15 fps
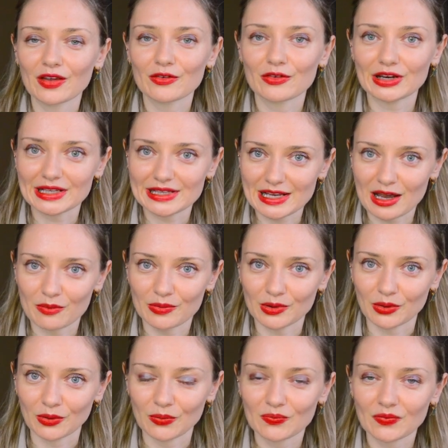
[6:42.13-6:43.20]
For
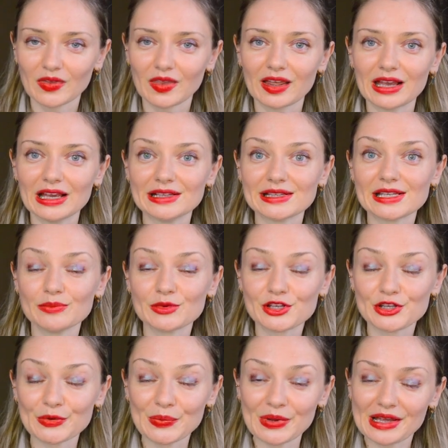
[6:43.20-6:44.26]
example, it seems
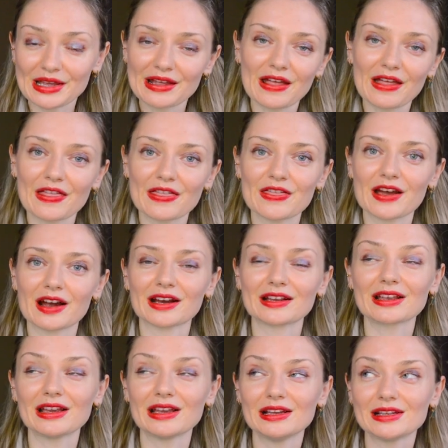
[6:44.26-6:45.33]
to me
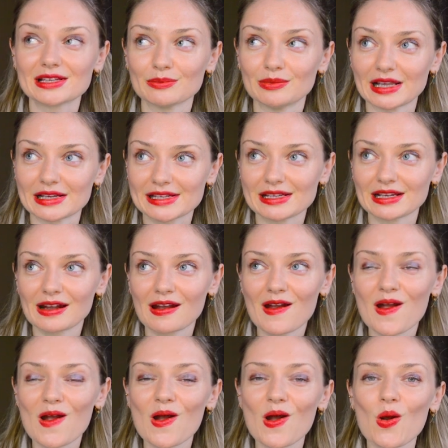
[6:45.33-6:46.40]
that it's a blessing